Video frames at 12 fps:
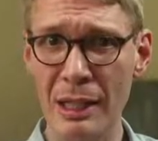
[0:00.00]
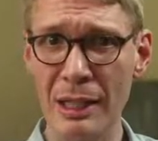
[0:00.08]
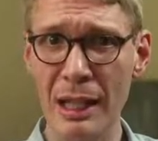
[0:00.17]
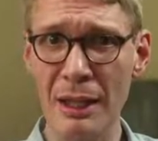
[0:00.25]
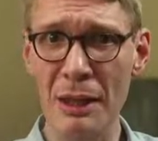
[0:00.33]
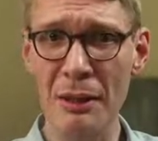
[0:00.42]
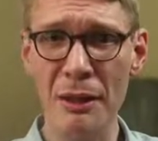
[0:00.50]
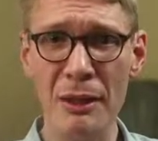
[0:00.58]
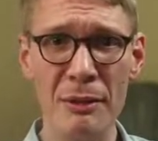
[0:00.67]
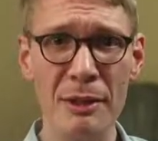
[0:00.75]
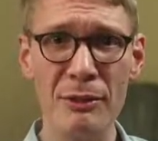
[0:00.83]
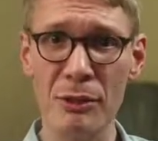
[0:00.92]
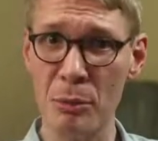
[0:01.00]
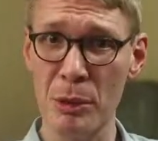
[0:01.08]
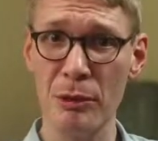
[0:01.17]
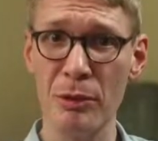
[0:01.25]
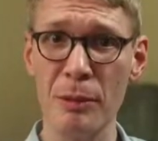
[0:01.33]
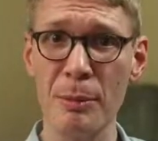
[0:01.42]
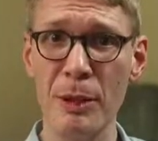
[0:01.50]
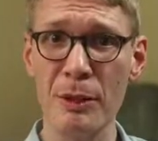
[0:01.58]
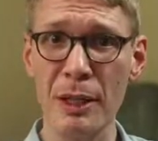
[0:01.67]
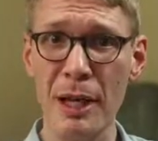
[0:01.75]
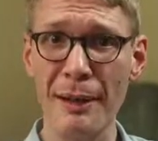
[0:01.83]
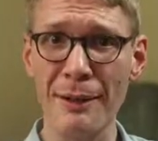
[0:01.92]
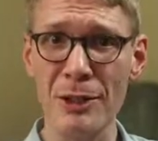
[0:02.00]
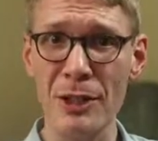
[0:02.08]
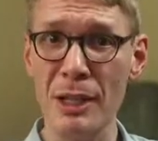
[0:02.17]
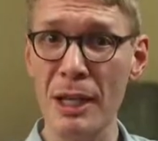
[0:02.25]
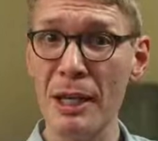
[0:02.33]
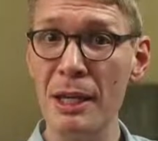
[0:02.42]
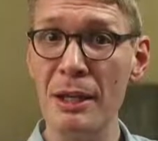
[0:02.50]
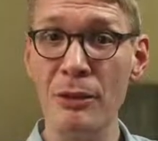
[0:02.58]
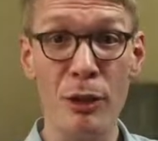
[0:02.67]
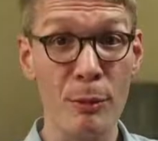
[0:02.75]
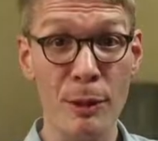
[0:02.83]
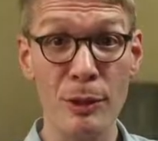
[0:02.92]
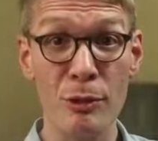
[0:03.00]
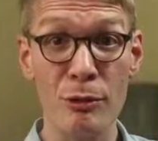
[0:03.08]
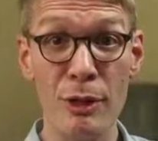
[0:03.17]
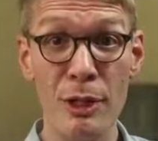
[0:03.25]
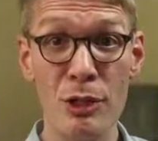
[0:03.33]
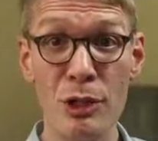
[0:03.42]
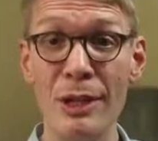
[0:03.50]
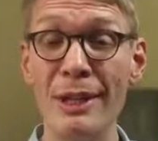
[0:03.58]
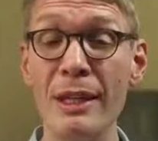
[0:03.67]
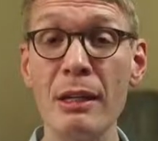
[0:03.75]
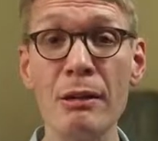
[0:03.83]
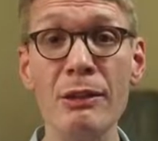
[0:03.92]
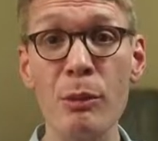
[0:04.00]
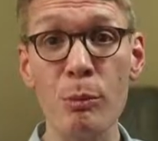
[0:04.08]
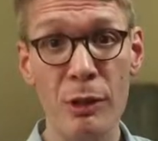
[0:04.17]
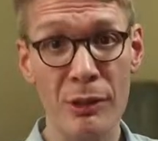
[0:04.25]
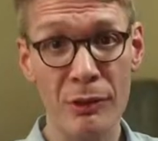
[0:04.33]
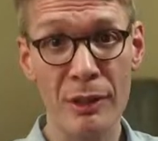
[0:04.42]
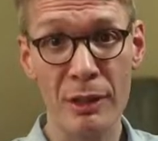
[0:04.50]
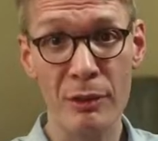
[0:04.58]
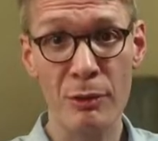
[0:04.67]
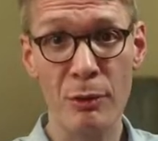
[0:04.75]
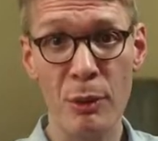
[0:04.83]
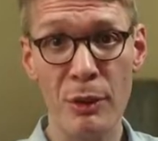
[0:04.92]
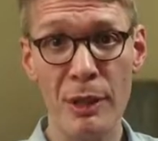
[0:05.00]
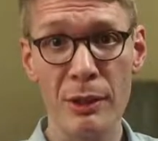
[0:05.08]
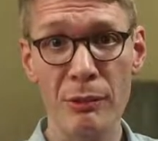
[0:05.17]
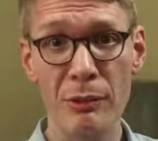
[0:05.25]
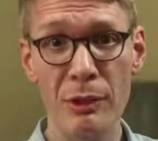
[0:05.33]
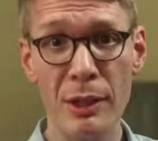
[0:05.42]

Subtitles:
And there is, you want to talk about theology, talk about the tradition, there is a precedent for this.